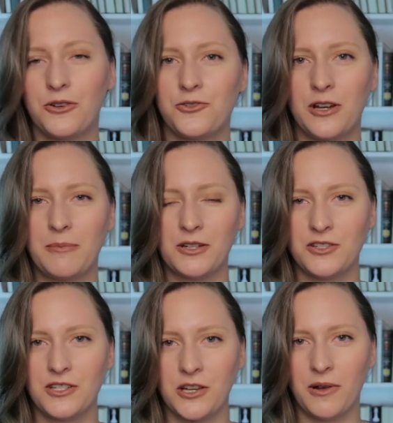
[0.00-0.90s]
road trip that
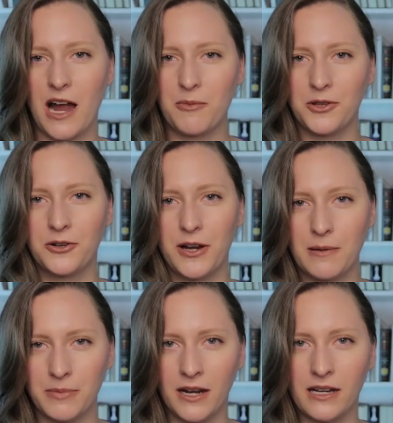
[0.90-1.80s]
she's going on with her
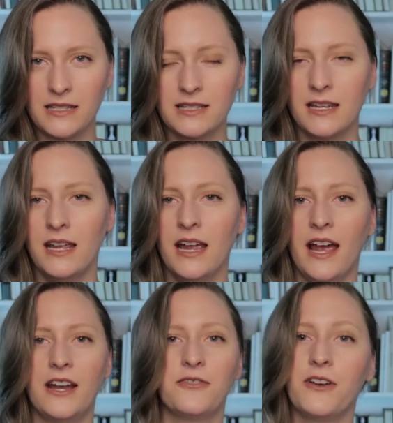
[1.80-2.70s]
grandparents.
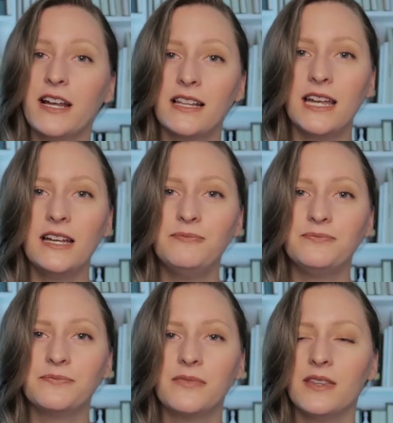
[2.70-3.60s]
And frankly,
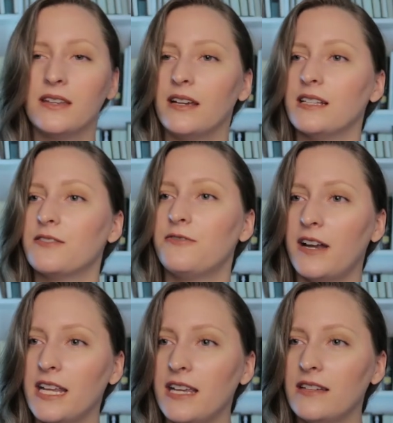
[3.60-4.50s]
it's
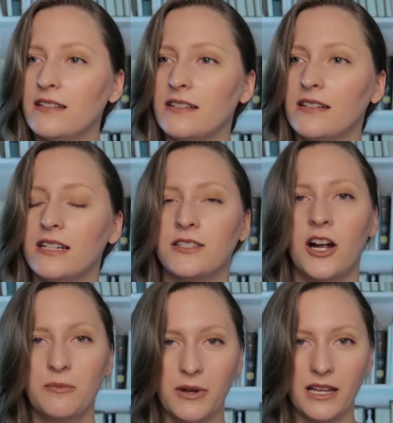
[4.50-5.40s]
funny, it's
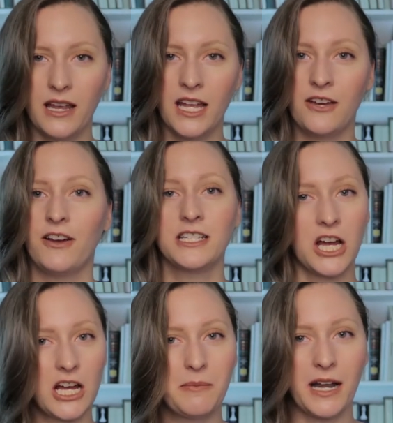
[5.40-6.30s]
heartbreaking. If I
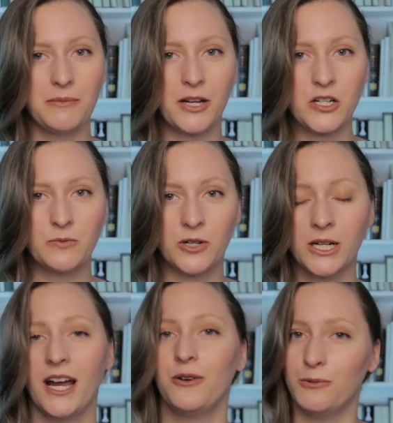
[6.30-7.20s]
talk about it much
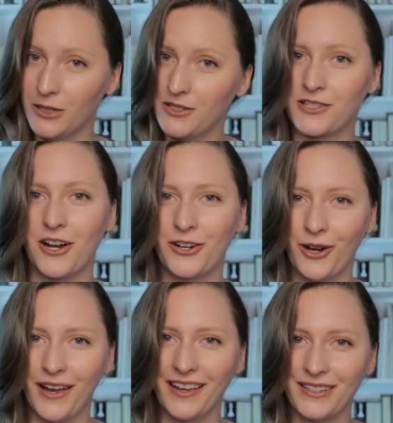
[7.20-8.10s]
more, I will start
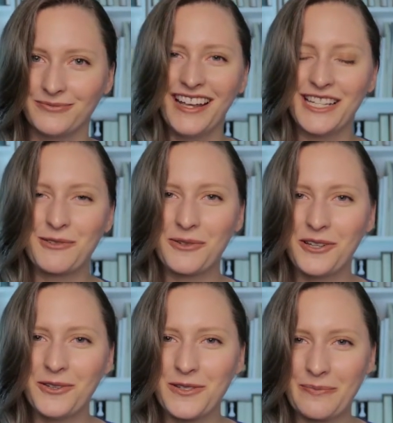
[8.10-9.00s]
crying. This was
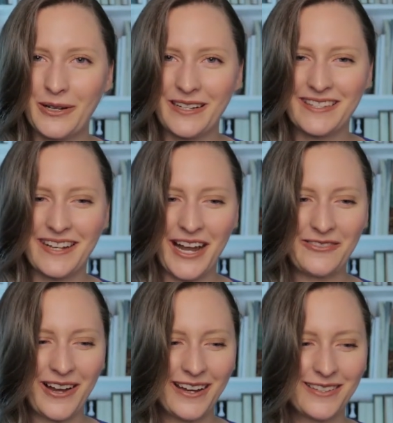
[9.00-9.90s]
one of those books that I
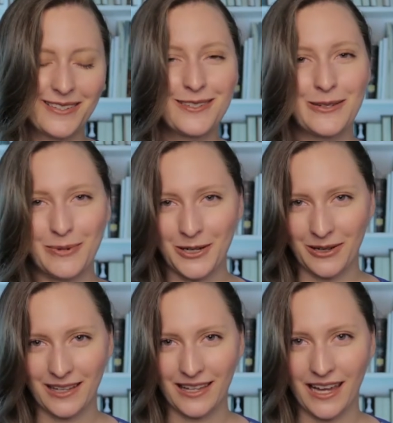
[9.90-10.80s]
read super
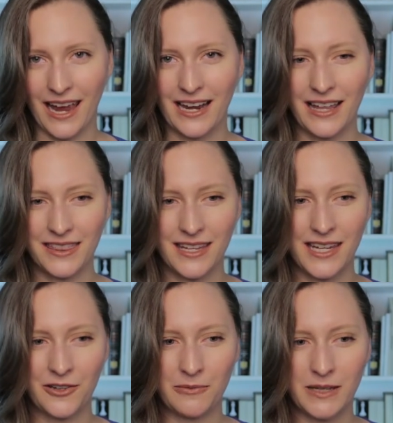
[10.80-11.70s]
quickly, and I
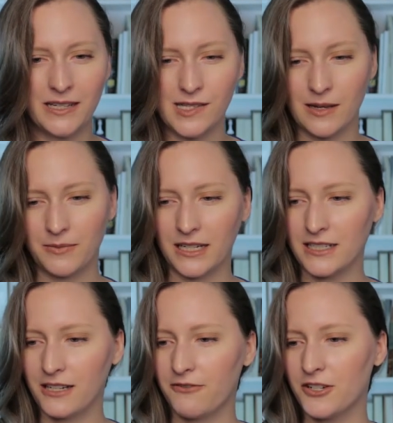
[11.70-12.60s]
think it'll mean
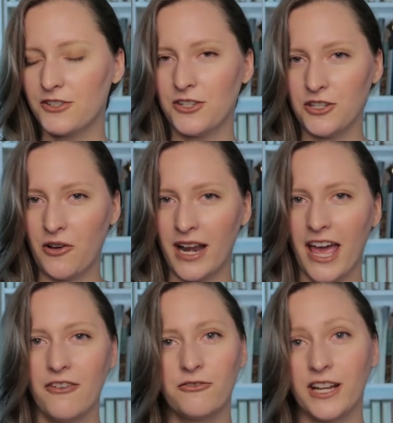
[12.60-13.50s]
something different to you at
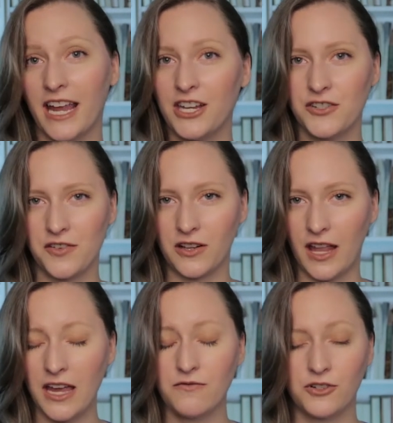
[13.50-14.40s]
every age of your
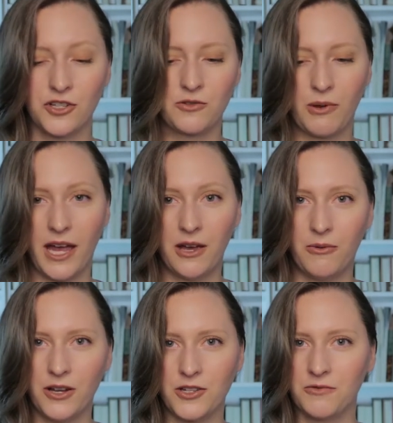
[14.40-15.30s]
life, which is why I
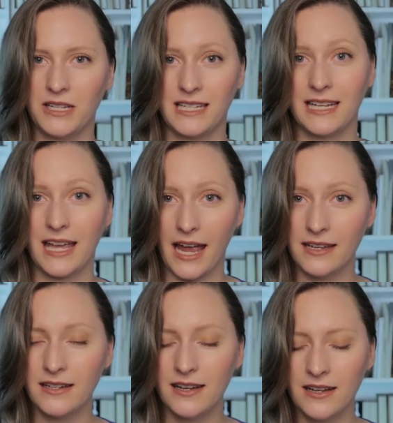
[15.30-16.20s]
want to read it
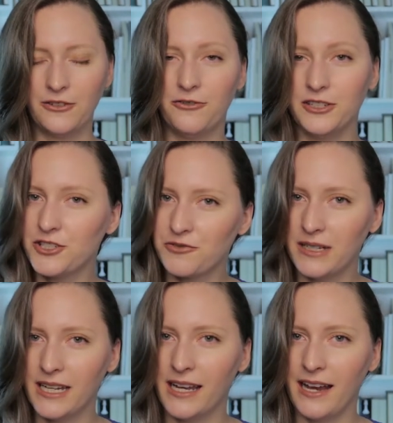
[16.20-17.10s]
again. I finished
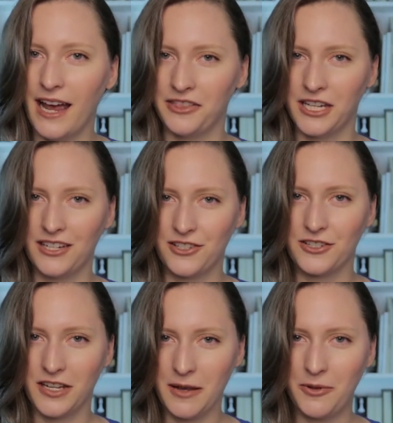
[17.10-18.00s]
reading it at the
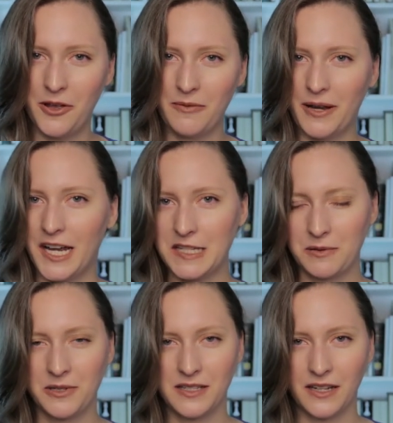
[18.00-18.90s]
kitchen table, and my
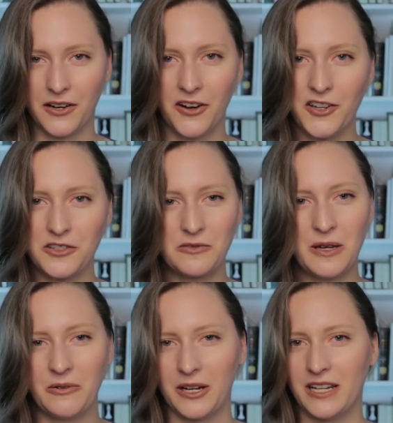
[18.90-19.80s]
husband was sitting across from
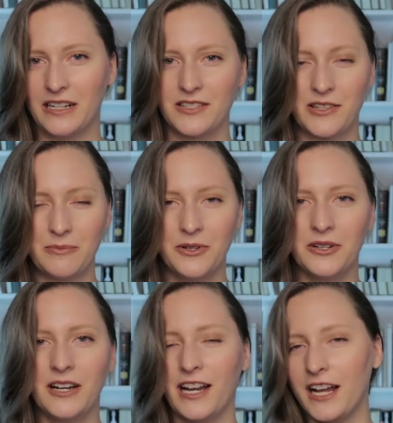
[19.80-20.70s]
me working on his
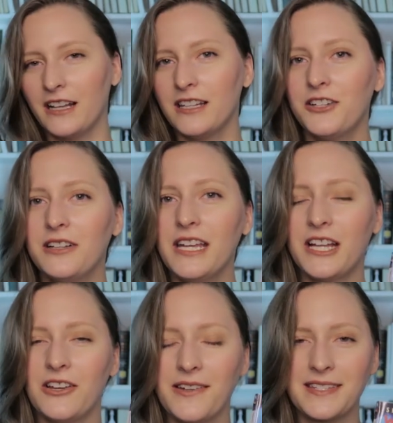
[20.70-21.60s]
computer, and I literally
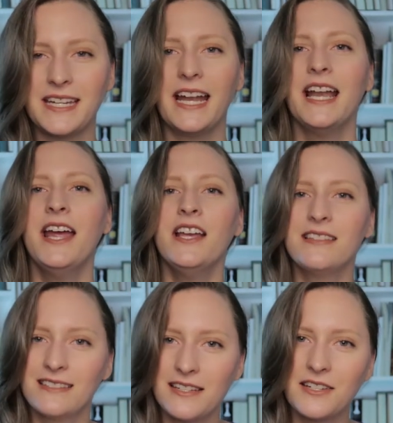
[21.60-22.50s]
closed it,
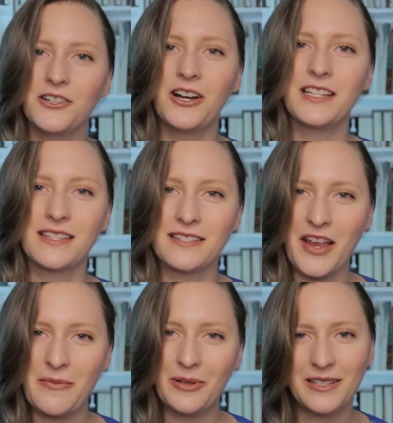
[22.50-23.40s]
slid it across the
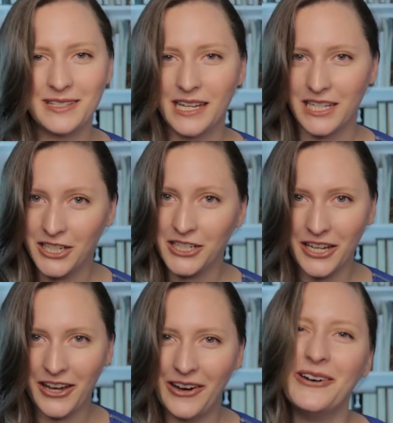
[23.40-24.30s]
table, and said, here
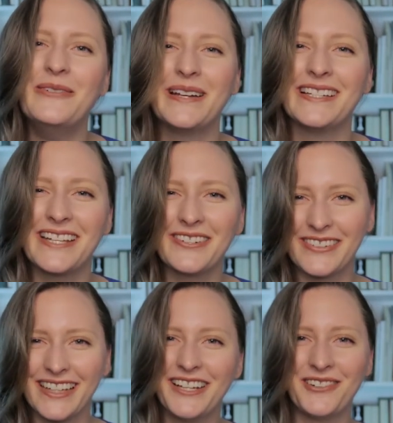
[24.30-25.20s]
you go, because I
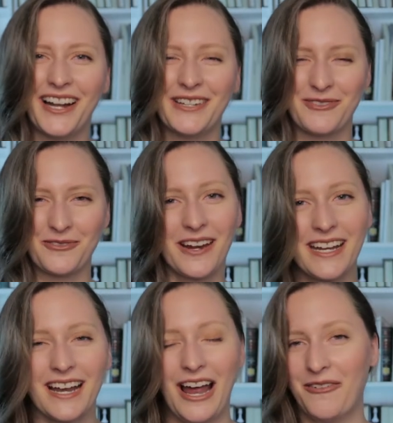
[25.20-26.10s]
really want him to read
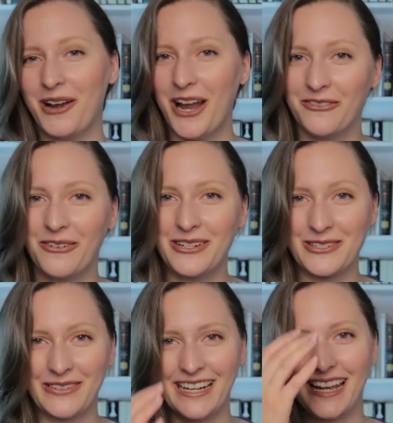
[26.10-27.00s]
it. I want everyone
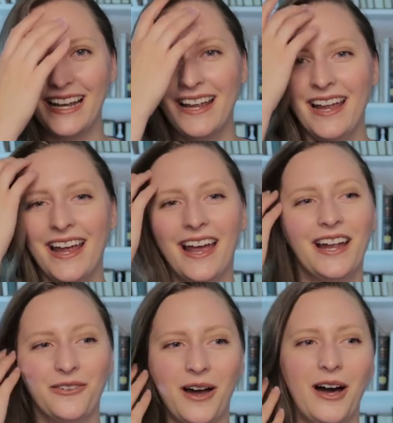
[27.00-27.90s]
to read it.
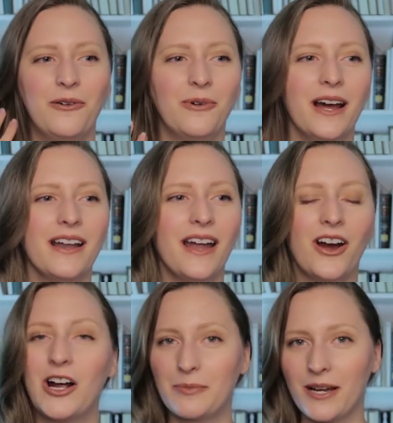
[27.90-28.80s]
And wow, what a
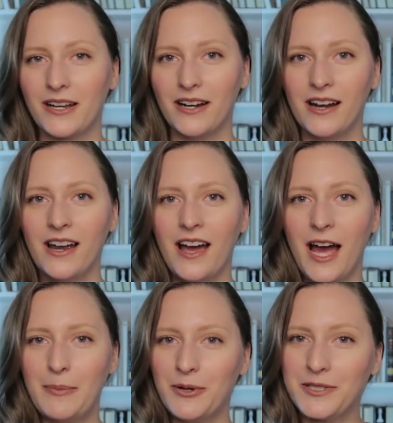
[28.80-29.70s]
heartbreaker.
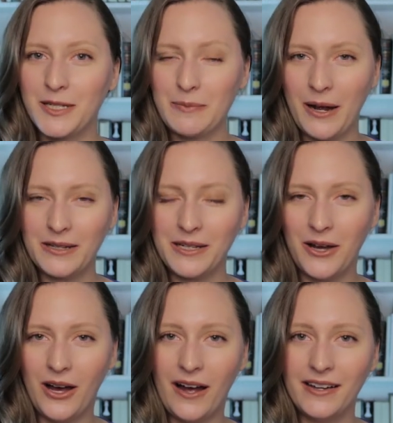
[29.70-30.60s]
I posted about
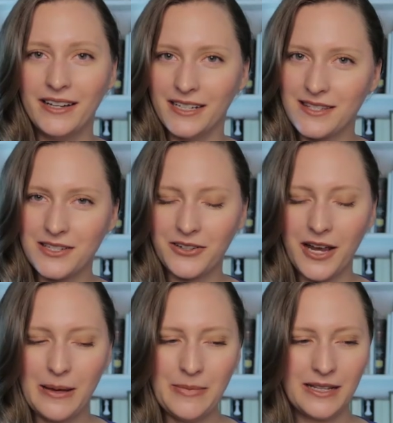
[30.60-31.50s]
it on
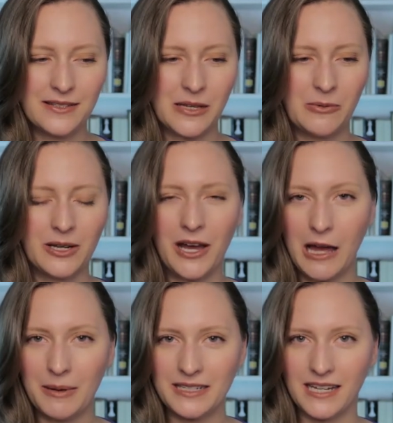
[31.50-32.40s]
Instagram and someone
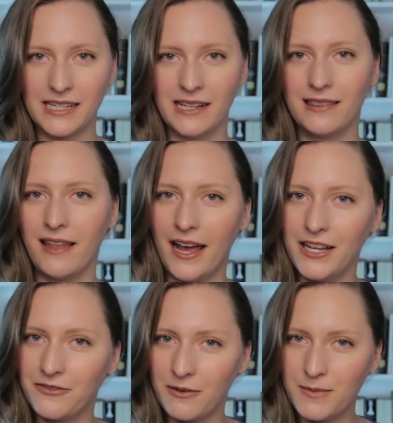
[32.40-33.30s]
commented a
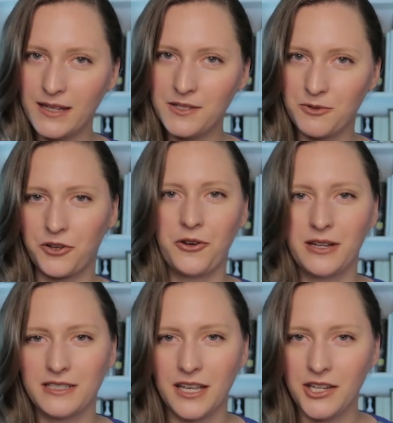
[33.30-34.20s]
line from this, which I'll go
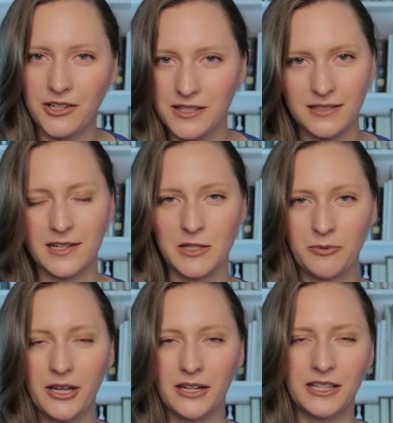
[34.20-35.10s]
ahead and tell you because it's not a
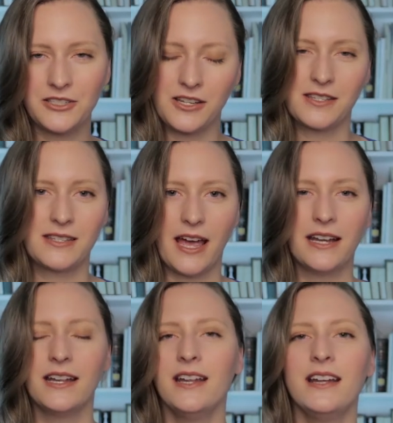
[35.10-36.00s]
spoiler. They just said,